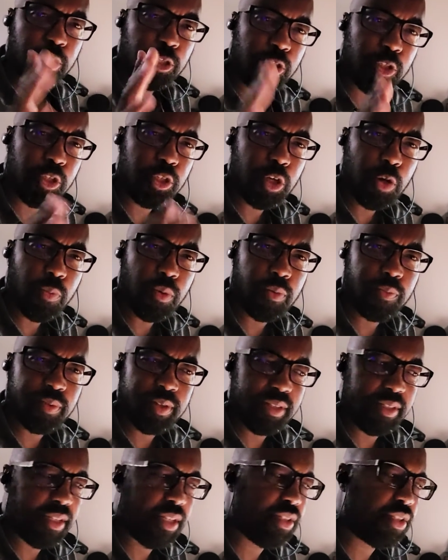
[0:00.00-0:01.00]
Do you know what
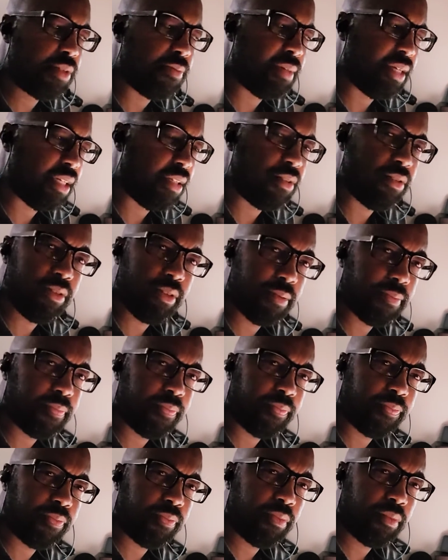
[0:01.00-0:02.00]
resist means?
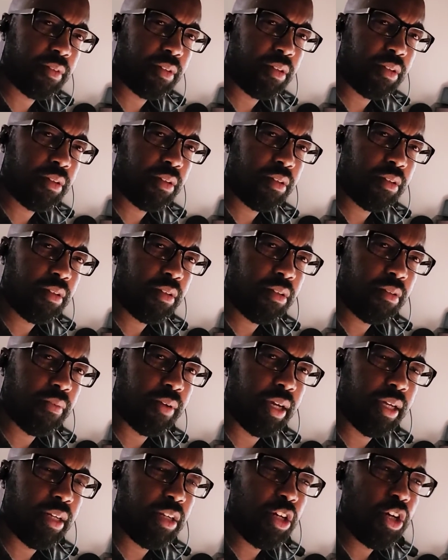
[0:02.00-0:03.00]

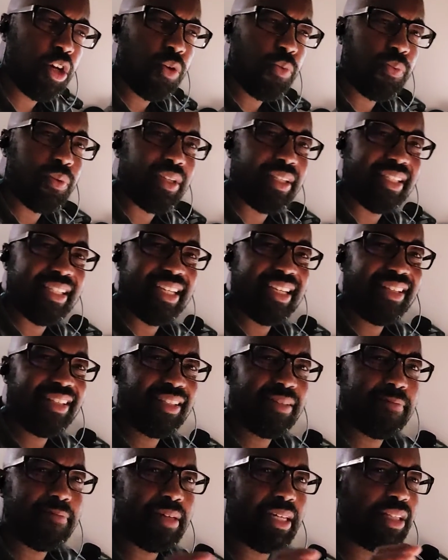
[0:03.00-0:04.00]
Right?
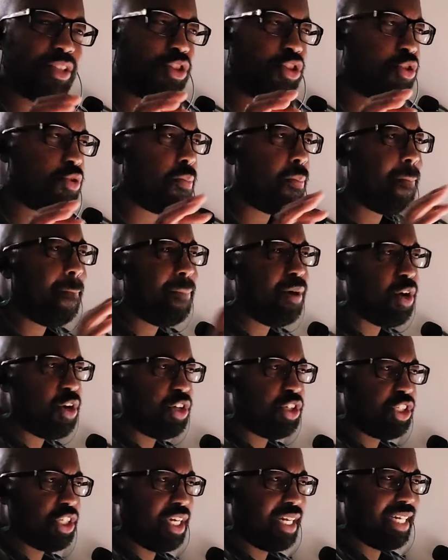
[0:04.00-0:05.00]
Resist means to
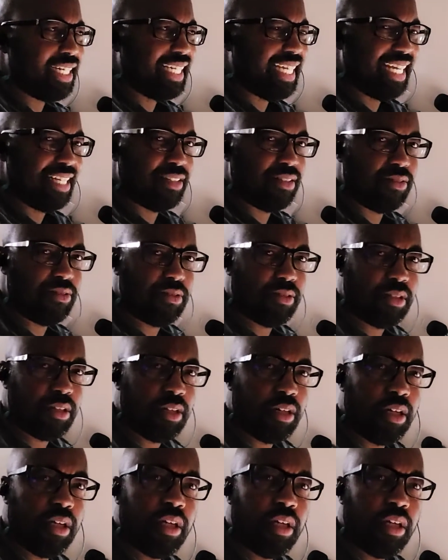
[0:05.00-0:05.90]
push against.